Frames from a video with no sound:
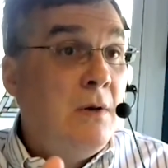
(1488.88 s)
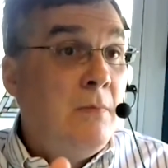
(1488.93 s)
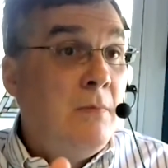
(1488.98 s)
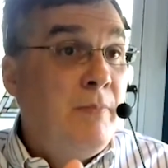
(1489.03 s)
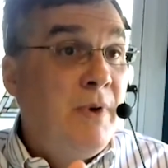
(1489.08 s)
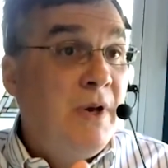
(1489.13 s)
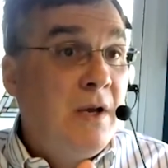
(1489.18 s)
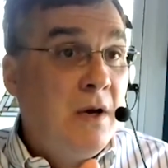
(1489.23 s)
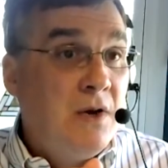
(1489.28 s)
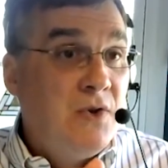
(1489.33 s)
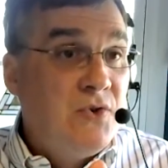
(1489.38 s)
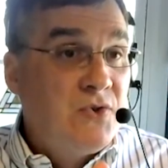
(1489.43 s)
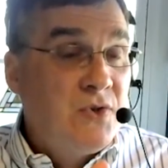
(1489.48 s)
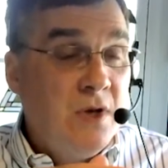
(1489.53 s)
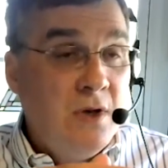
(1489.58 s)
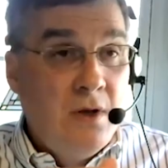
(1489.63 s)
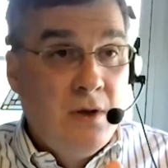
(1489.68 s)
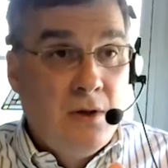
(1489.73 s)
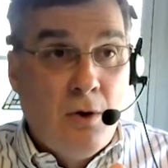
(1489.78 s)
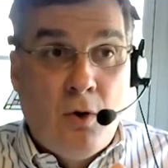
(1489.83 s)
because
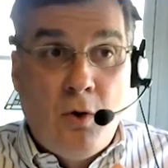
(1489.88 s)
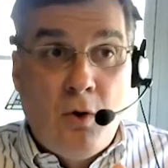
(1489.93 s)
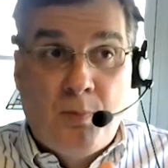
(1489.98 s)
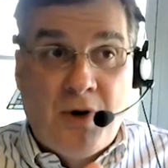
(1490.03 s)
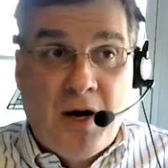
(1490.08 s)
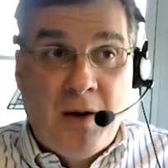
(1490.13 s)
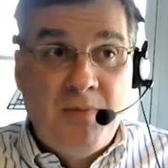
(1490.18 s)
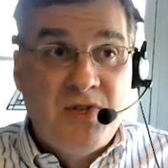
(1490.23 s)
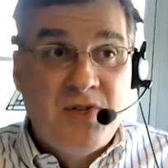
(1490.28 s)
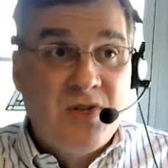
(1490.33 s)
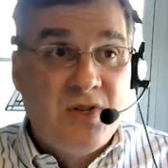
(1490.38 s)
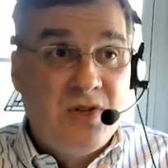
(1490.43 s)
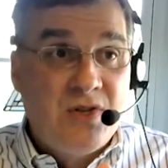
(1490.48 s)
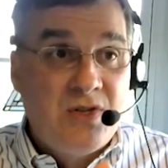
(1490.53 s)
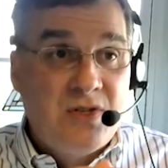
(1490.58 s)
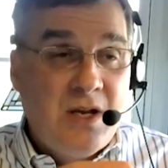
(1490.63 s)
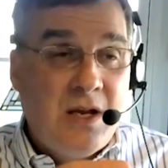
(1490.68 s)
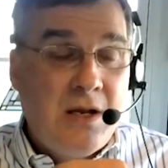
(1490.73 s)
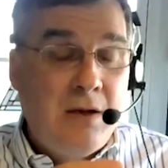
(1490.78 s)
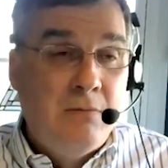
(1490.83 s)
the whole premise of the
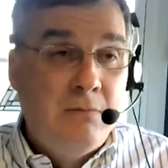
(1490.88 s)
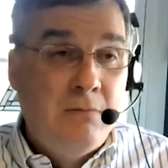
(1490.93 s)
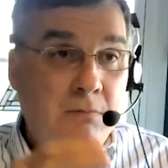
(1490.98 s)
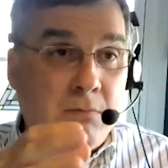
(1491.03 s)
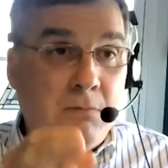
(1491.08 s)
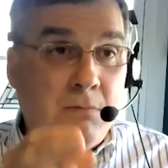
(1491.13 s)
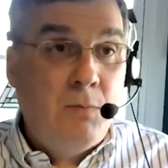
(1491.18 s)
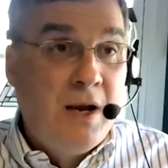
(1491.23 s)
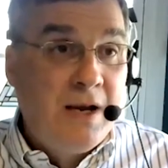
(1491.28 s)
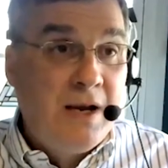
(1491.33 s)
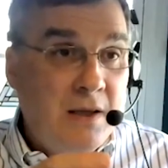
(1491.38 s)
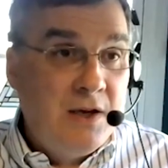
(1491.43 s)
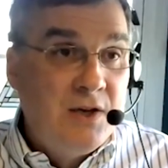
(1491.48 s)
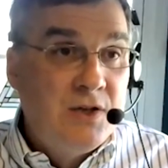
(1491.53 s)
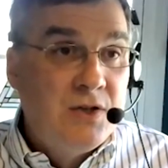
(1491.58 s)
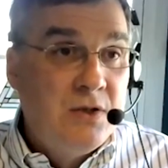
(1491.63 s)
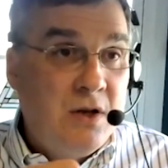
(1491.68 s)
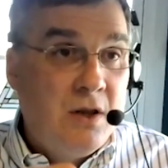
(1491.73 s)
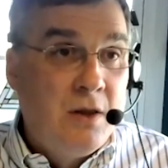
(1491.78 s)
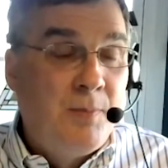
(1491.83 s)
state
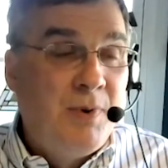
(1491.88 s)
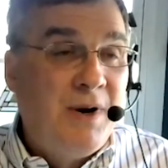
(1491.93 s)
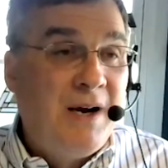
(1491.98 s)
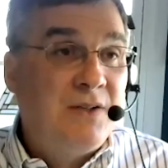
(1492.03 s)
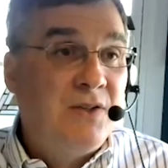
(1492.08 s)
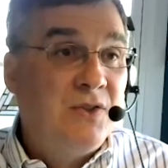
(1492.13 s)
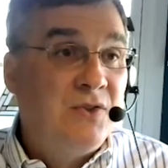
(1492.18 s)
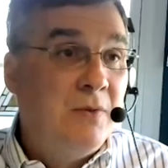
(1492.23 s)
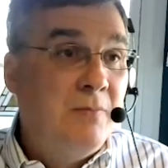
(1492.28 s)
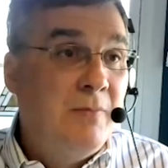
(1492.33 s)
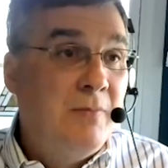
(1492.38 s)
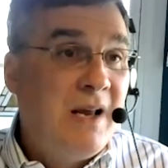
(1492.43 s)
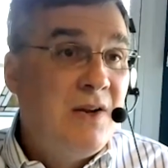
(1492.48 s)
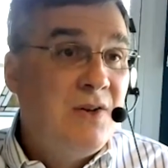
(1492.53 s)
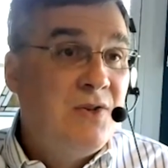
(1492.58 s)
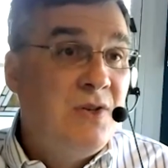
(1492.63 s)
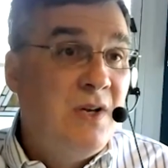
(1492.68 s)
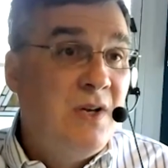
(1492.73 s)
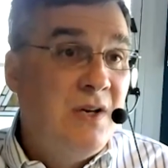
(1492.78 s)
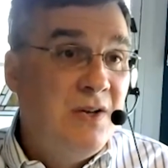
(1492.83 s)
regulation of the practice of
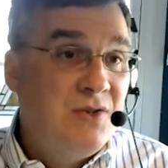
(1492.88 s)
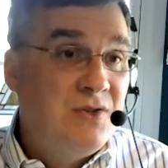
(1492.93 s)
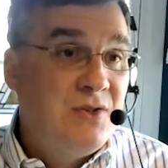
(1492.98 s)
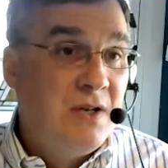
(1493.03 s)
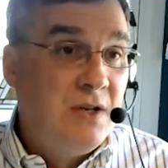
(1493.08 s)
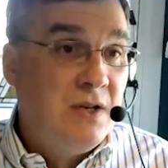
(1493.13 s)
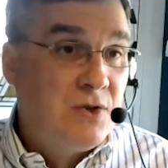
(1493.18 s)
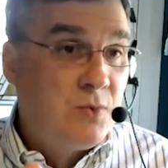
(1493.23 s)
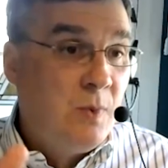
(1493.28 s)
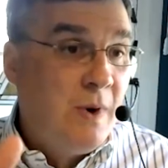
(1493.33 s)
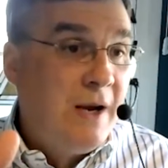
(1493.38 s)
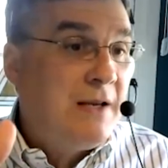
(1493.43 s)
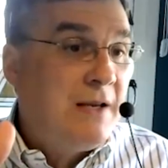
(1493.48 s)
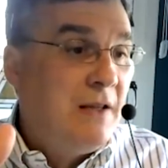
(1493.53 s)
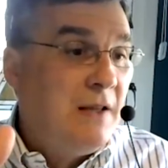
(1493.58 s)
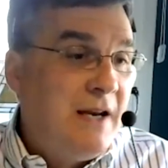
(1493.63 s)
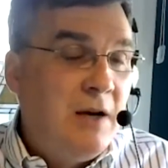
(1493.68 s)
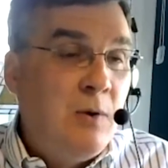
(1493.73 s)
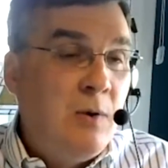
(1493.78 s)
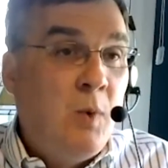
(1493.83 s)
medicine is that it's
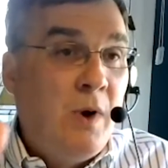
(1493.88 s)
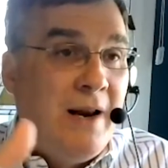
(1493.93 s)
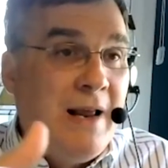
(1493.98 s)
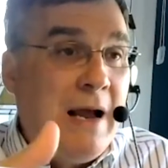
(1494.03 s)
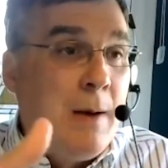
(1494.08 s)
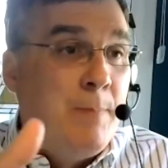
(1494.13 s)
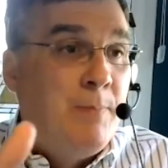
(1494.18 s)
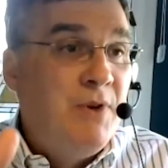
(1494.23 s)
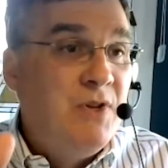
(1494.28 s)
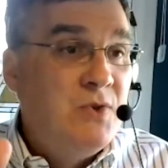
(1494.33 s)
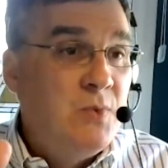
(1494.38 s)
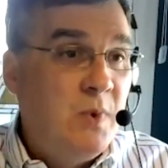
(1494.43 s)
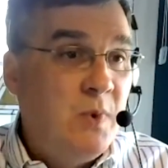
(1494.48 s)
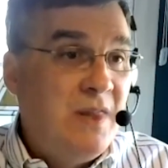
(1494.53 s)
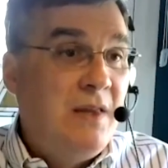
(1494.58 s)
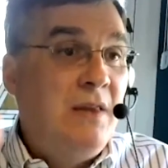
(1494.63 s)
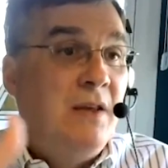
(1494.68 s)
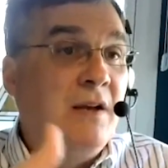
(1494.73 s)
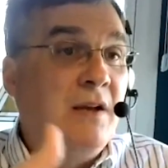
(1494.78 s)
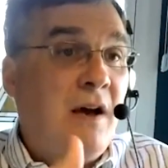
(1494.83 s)
regulating what happens
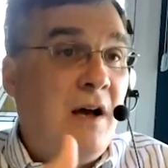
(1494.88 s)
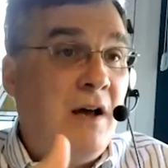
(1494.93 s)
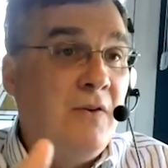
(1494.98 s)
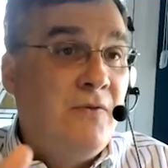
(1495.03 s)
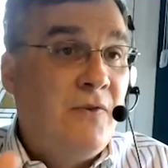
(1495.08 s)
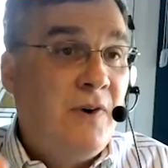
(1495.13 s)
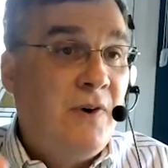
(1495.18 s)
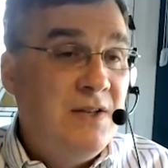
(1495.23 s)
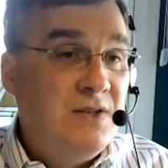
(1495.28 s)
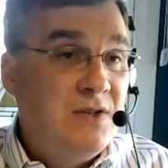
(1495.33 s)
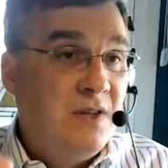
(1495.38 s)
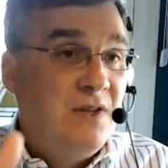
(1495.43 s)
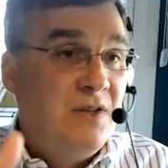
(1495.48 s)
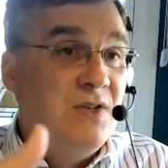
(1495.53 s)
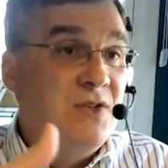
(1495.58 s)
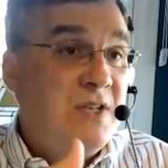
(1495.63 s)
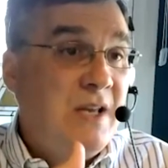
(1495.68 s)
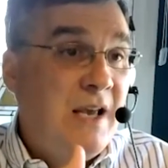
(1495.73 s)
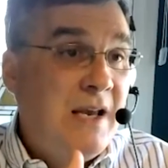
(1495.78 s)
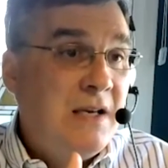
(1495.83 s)
within the confines of the
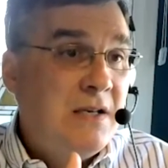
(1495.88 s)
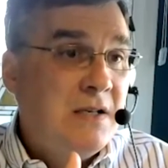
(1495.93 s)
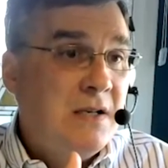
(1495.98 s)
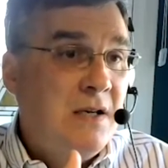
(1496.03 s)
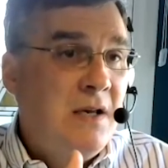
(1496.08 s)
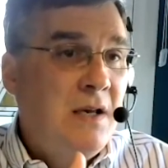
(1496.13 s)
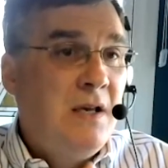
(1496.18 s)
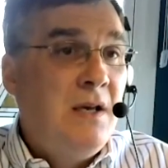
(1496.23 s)
state.